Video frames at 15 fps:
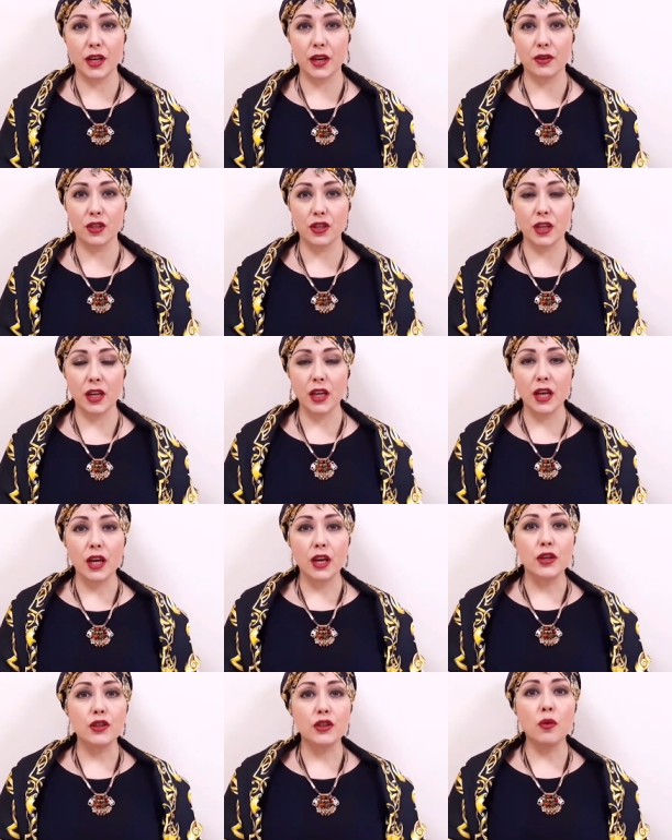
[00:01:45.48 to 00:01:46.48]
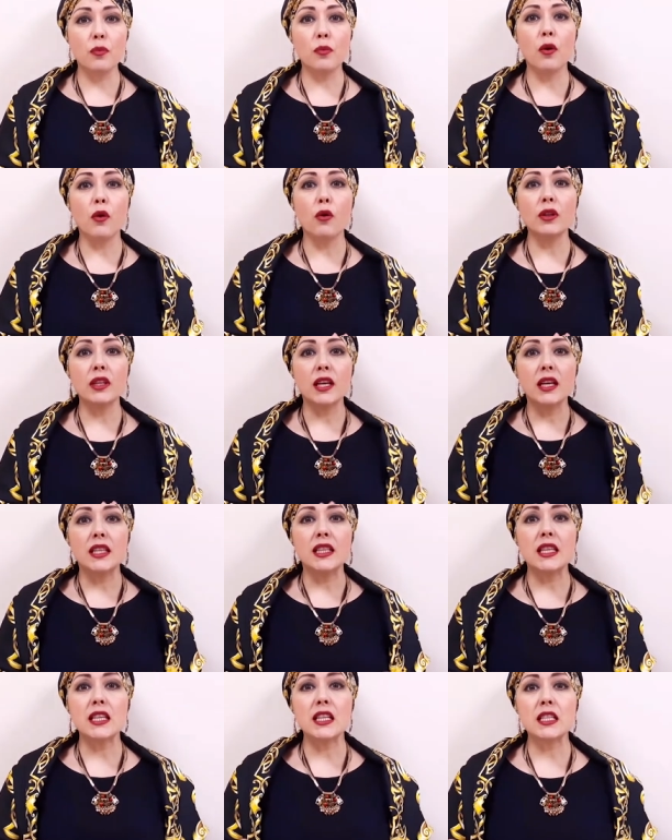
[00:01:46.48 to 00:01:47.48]
so that it doesn't creep
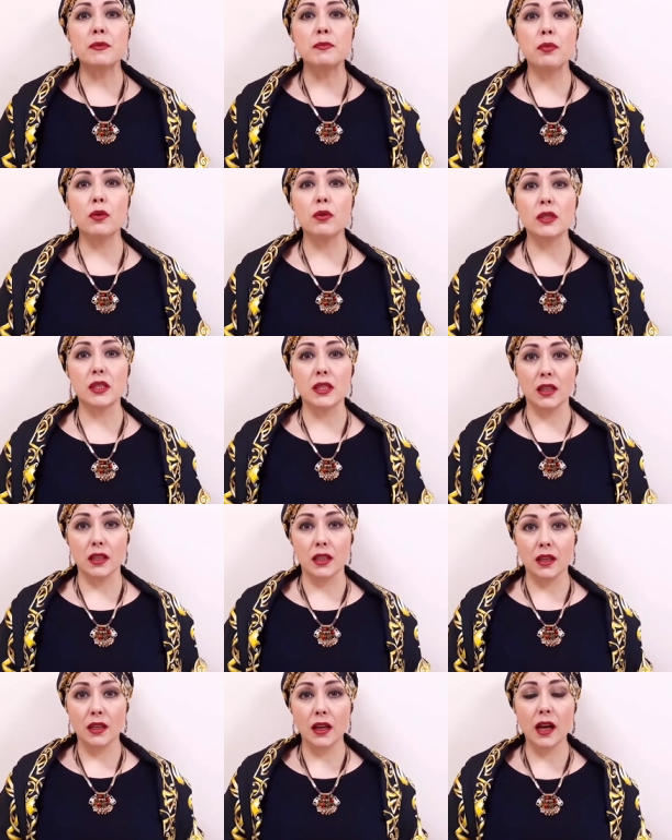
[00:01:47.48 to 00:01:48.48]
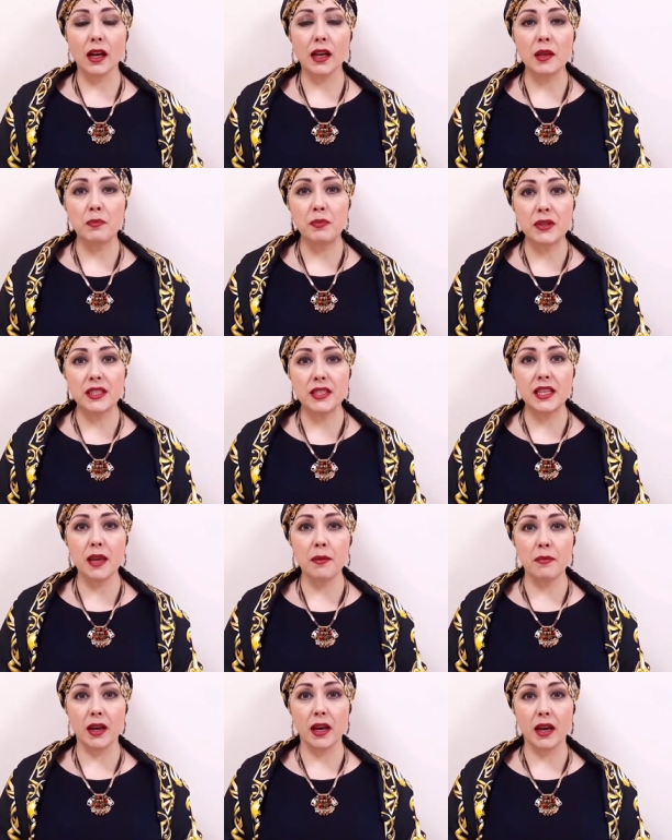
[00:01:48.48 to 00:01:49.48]
out like an epidemic of a
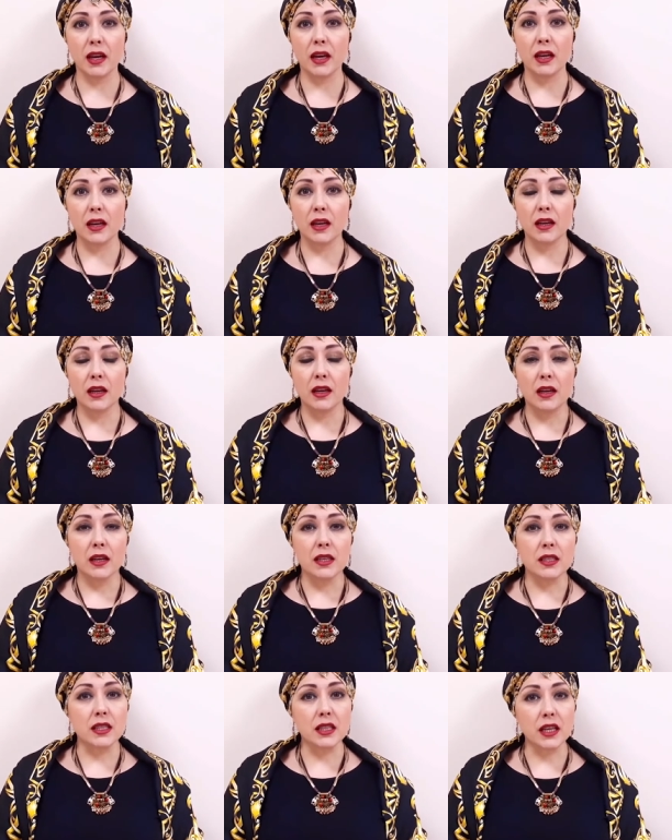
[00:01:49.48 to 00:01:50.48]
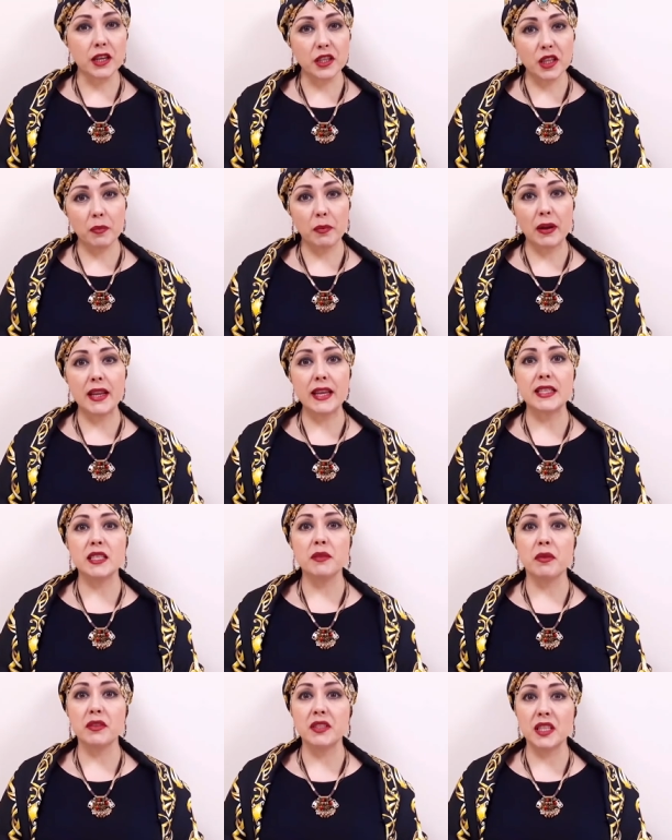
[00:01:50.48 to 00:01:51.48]
terrible disease all over the
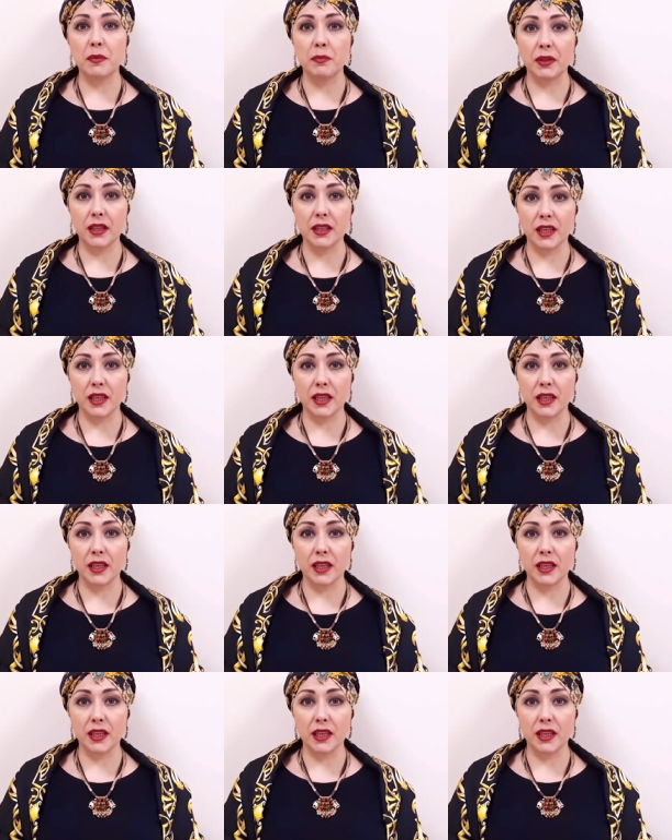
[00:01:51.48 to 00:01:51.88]
planet.